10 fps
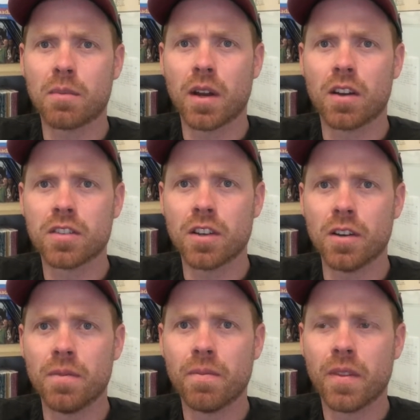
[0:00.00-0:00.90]
but
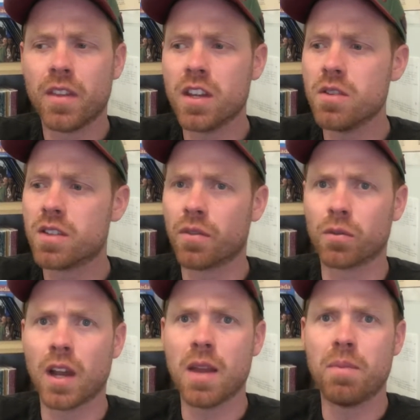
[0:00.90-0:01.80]
also the use of
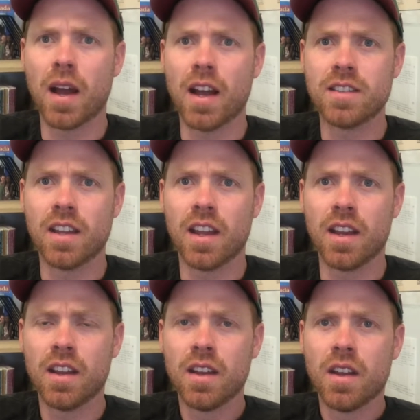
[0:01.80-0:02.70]
rape as
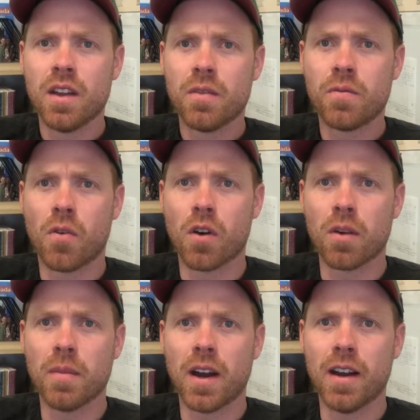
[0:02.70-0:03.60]
a
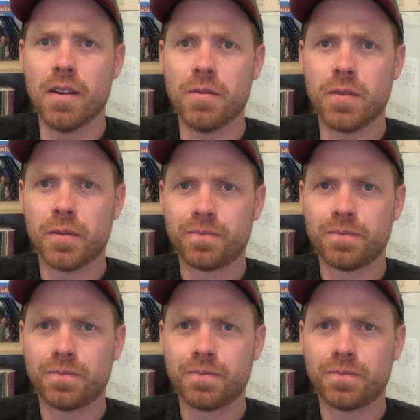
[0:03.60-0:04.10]
form of